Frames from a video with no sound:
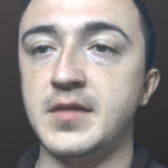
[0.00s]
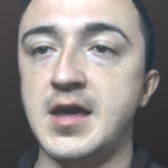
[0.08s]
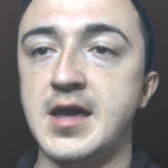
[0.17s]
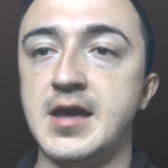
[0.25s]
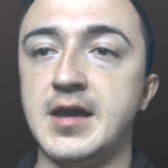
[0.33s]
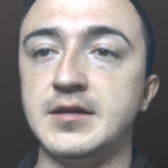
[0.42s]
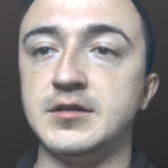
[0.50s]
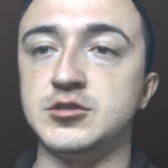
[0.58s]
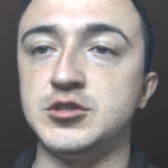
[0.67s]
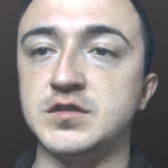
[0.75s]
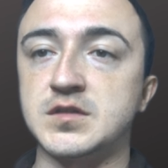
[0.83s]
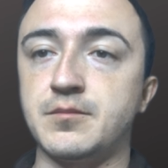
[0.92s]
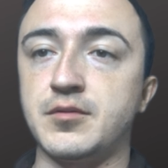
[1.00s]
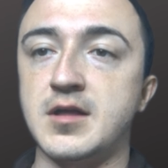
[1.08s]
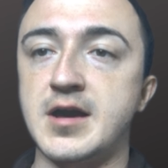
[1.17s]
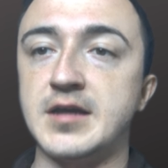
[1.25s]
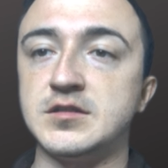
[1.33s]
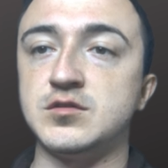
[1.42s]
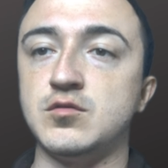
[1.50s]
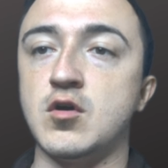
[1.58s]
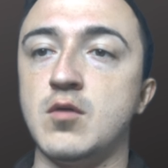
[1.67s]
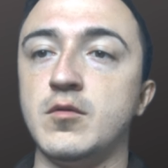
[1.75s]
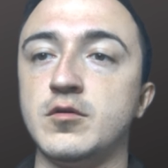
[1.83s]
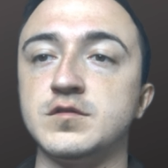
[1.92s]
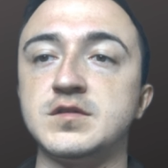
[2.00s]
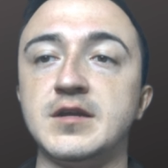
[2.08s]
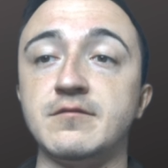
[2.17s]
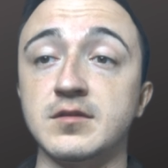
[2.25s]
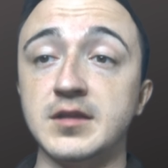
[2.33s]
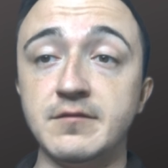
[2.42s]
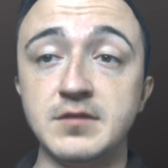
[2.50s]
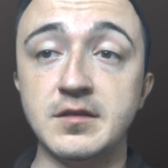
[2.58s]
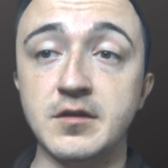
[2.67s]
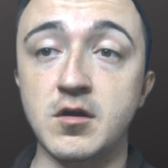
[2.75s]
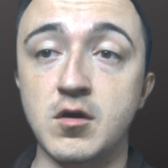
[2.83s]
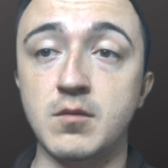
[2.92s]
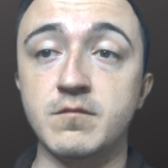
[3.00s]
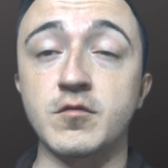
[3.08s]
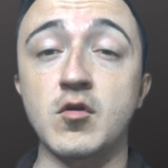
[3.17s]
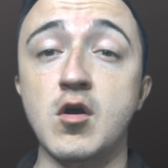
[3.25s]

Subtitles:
and just apply it to homeowners that have lived in their home for